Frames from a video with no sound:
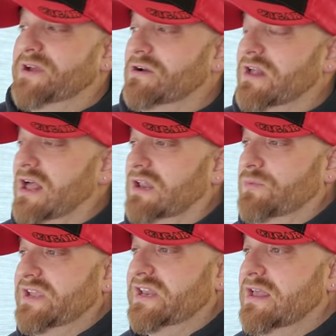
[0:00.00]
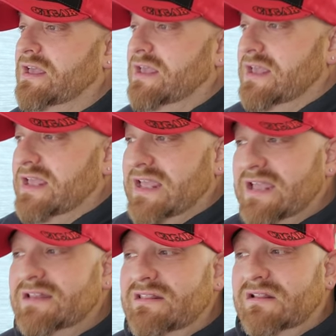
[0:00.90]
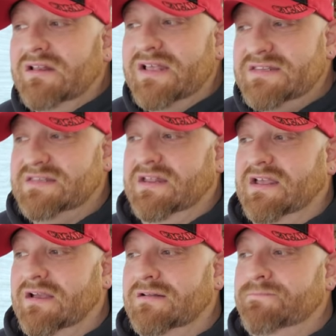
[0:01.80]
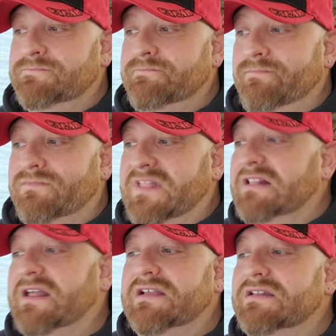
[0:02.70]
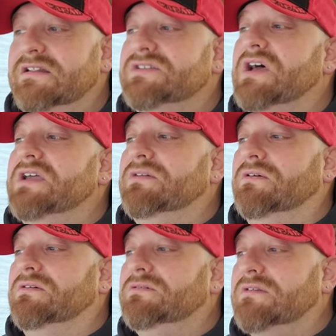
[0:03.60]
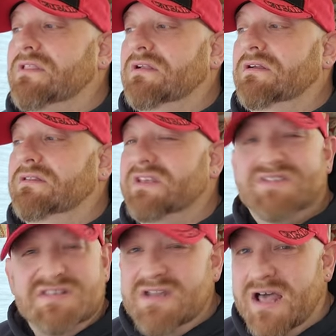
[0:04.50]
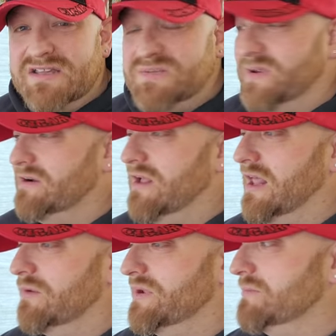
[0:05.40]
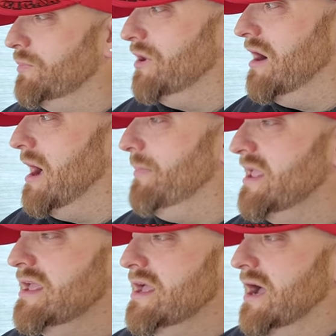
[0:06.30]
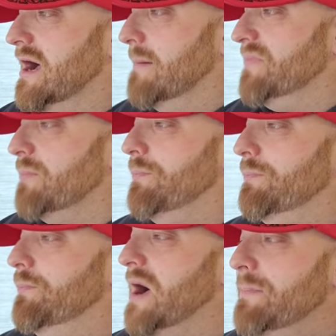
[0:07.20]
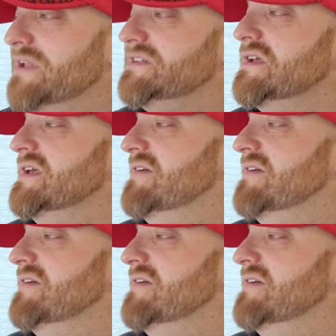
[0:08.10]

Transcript: Spirit Halloween in the listing, like in the title, this is not a Spirit Halloween prop. Um, the Puppet